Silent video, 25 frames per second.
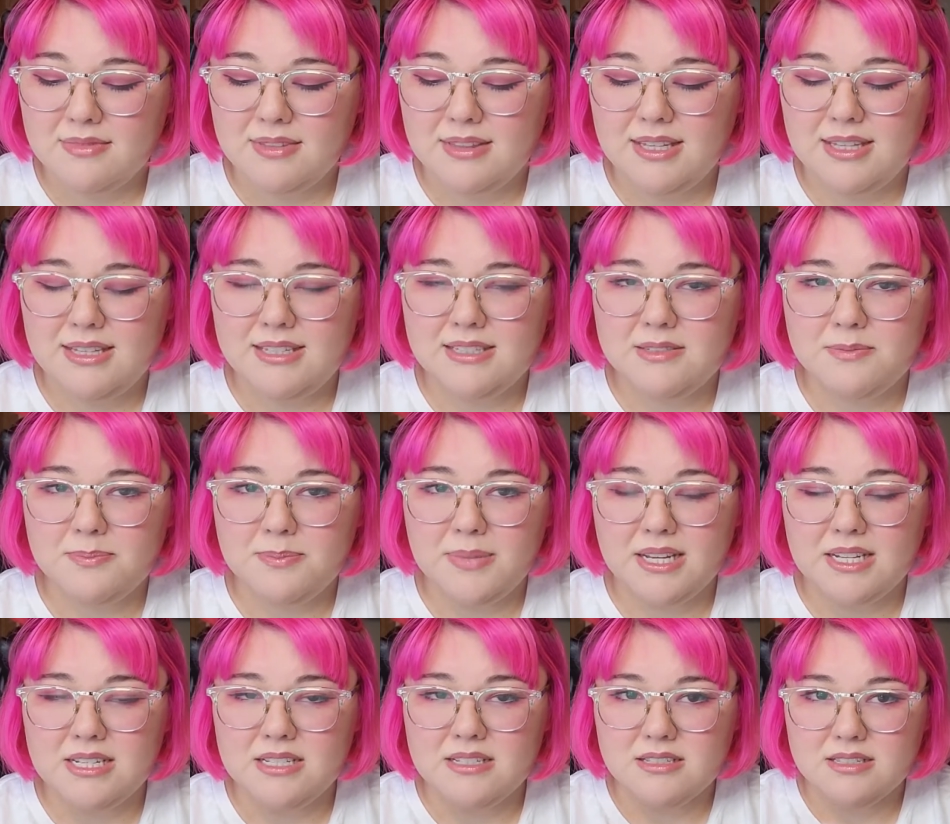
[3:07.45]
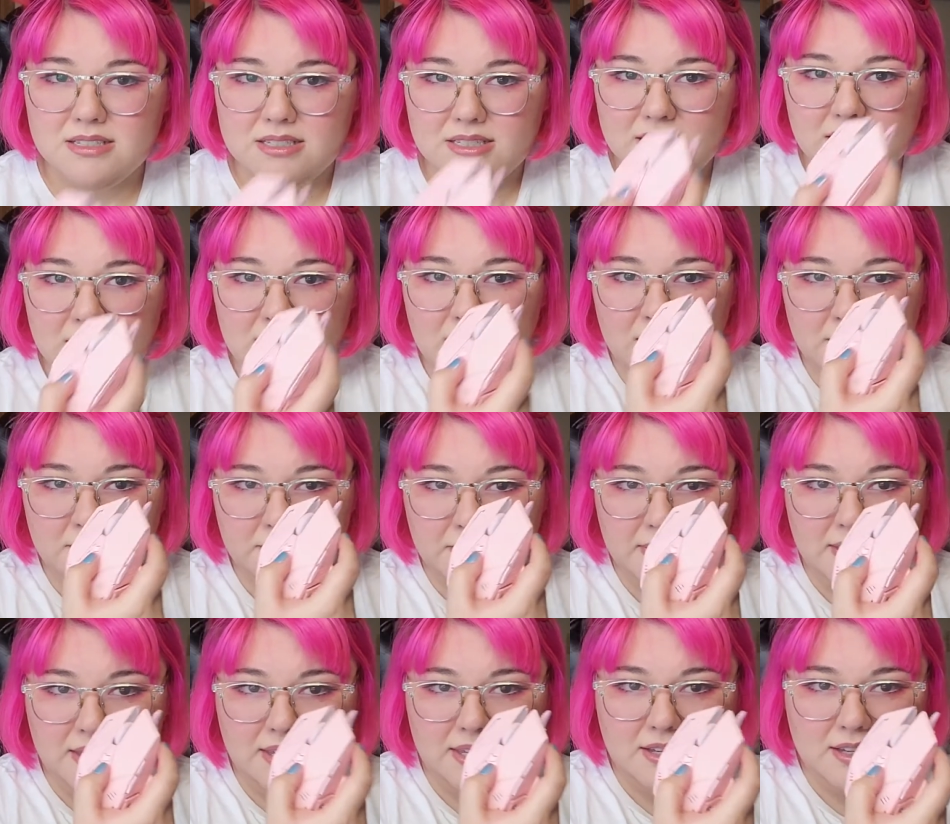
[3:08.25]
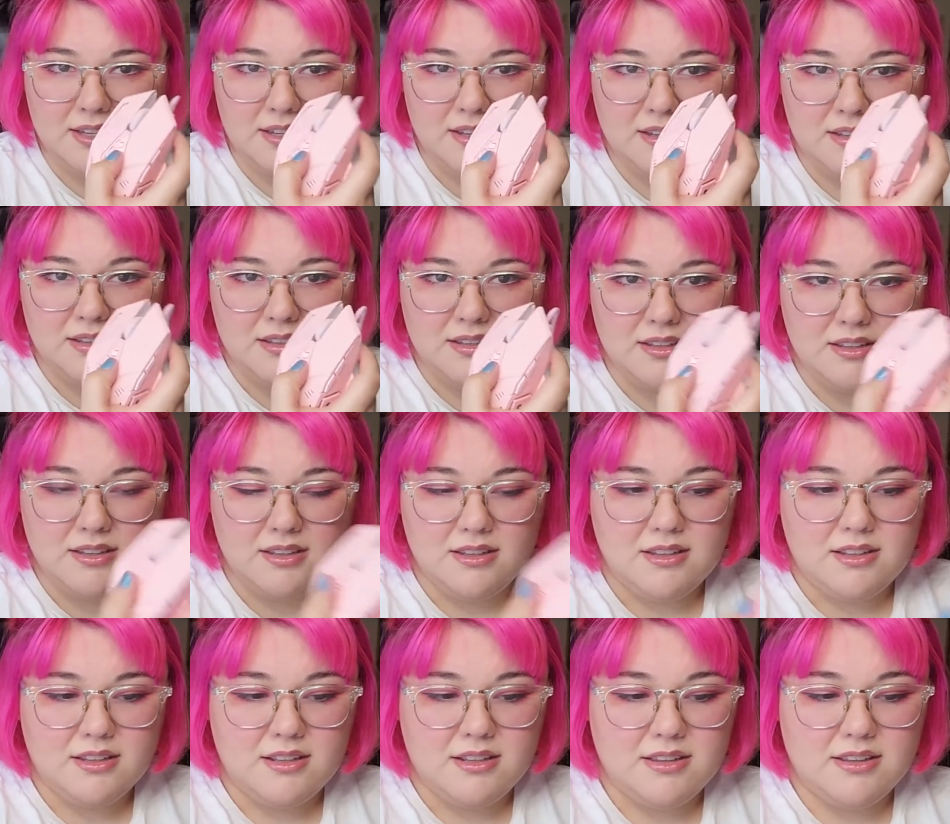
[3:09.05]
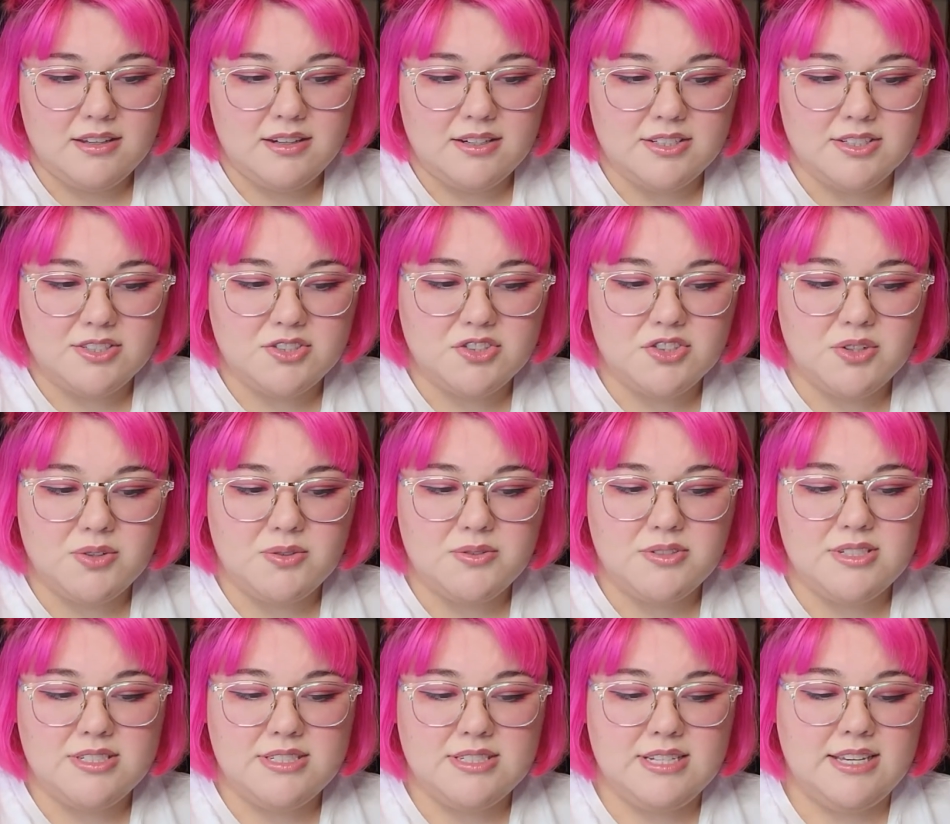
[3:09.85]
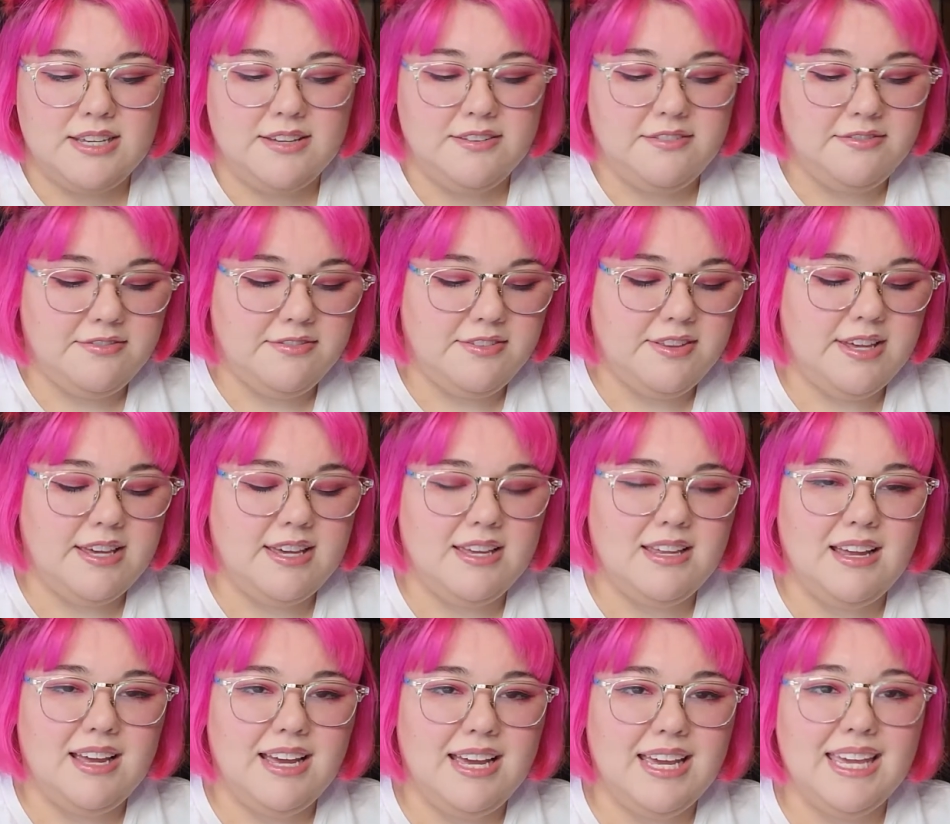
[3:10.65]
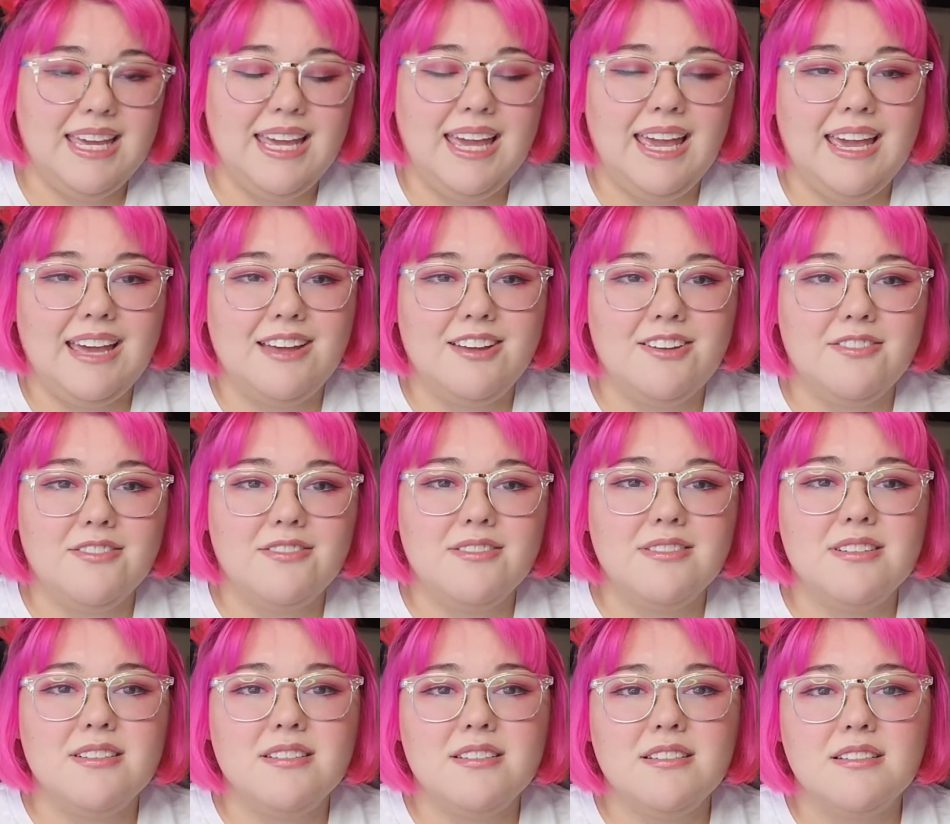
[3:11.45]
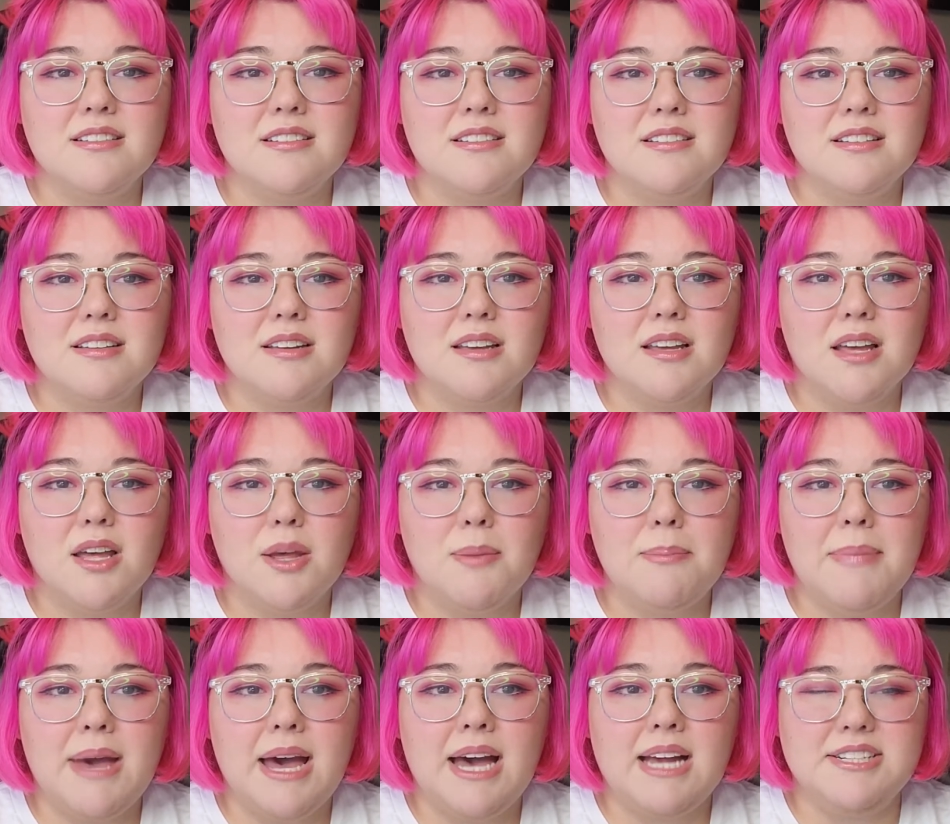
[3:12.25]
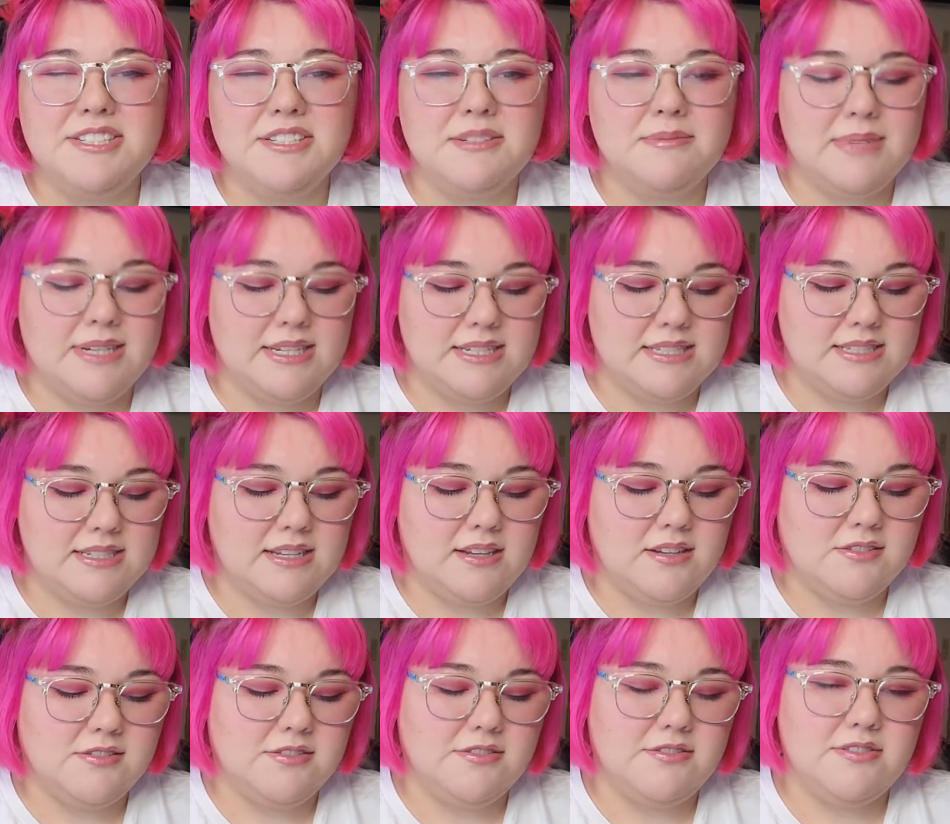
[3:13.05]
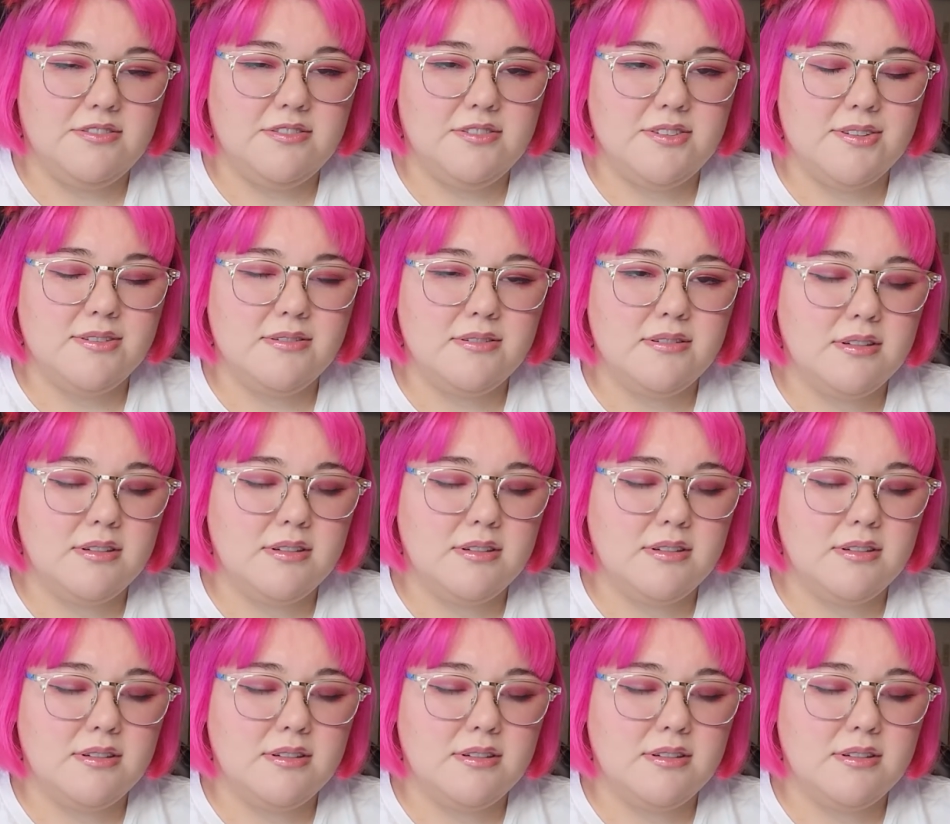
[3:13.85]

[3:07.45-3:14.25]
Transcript: these buttons up here are so stiff that I can't imagine myself